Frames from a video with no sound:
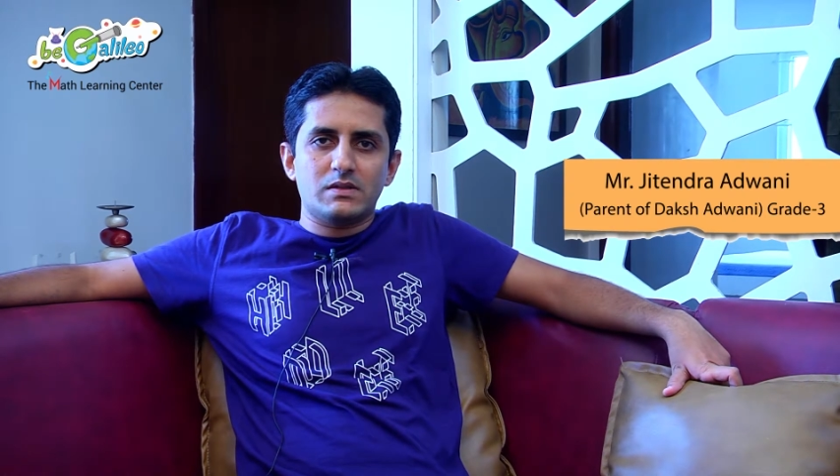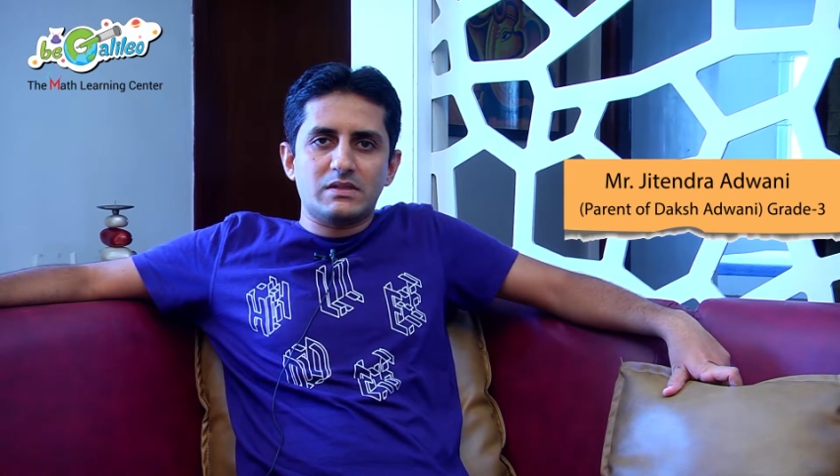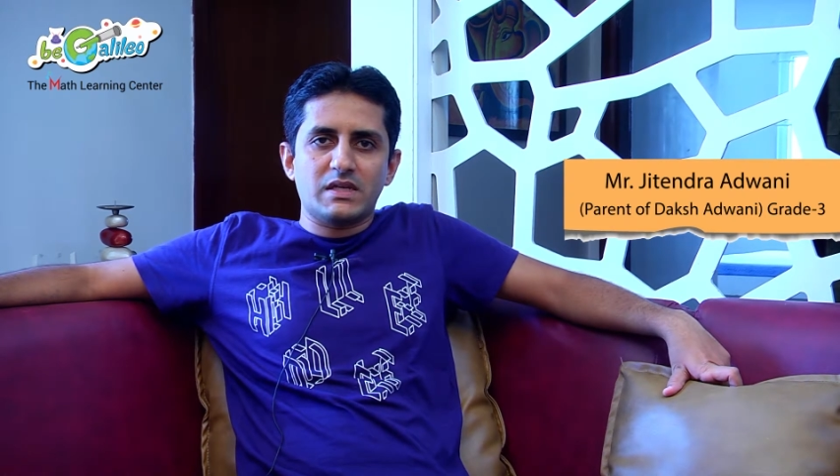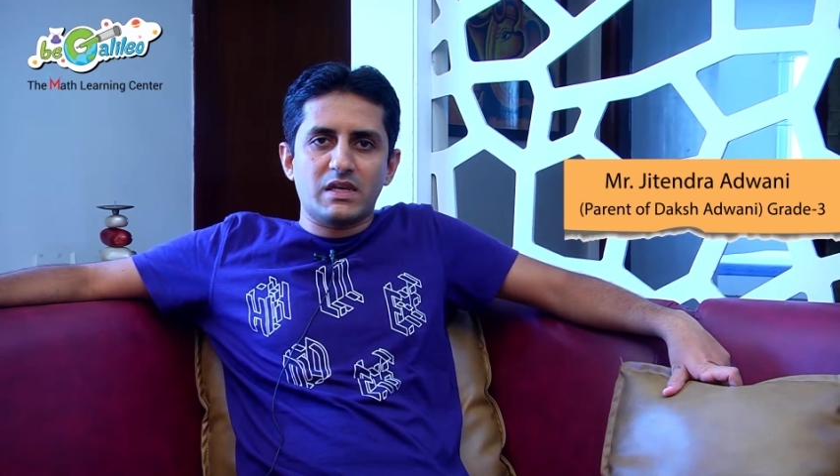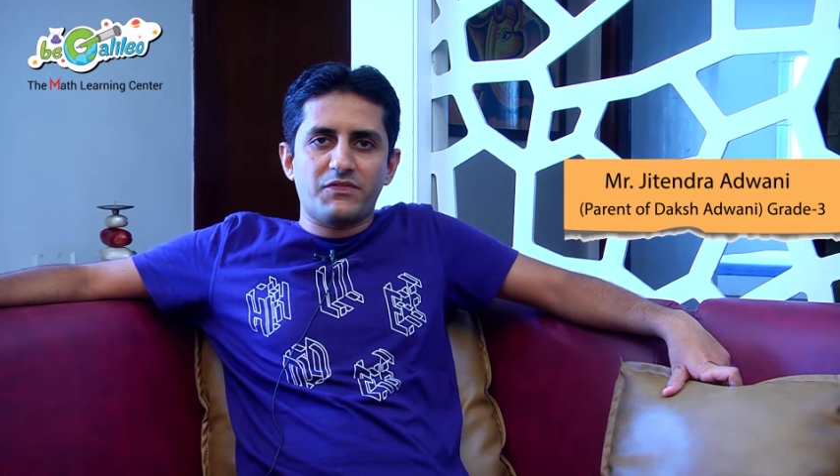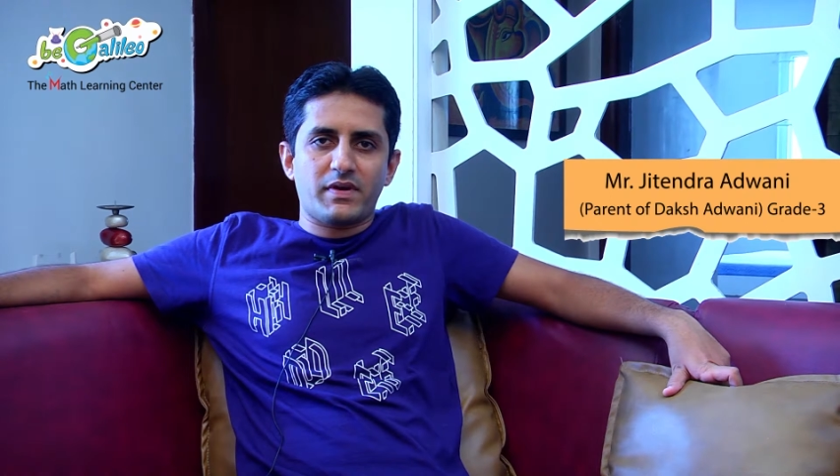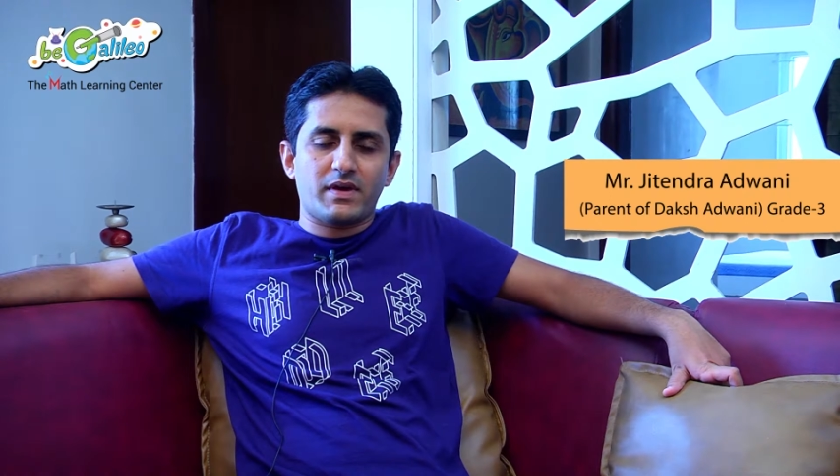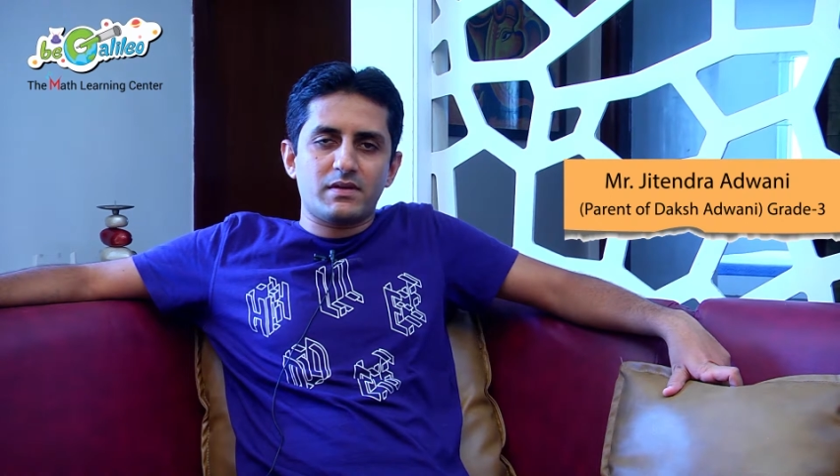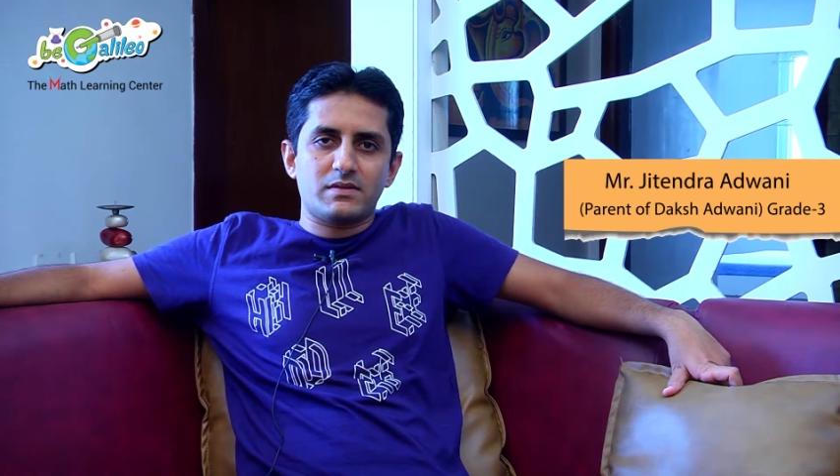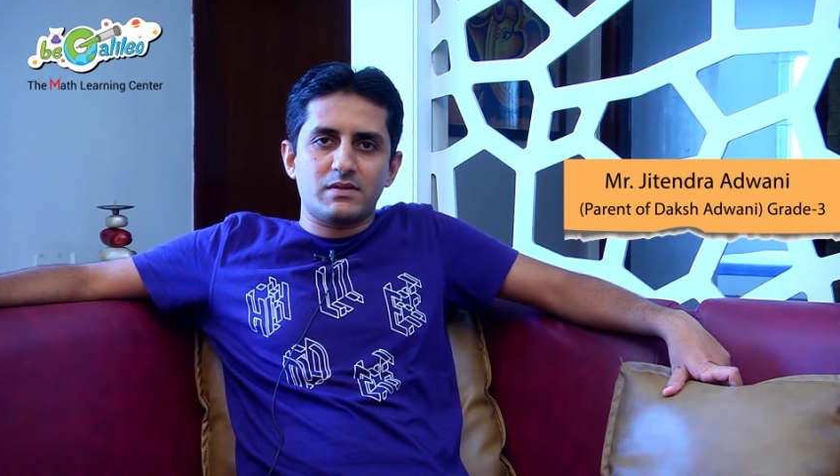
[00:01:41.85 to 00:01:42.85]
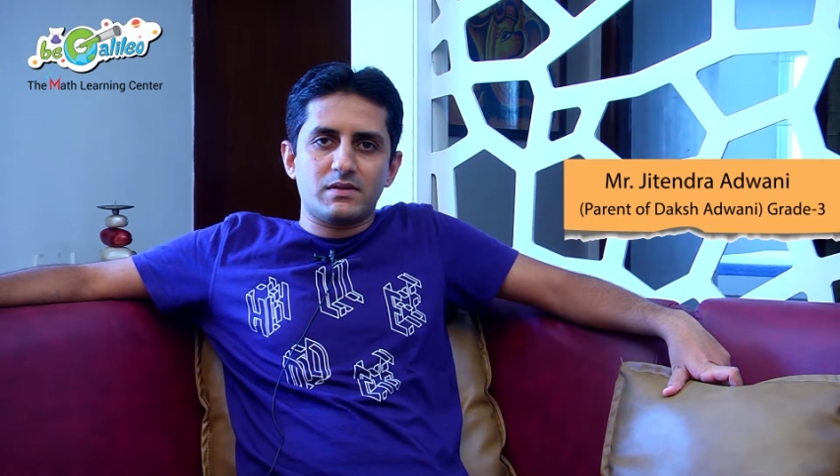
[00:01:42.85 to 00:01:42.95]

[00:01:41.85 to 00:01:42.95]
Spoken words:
a significant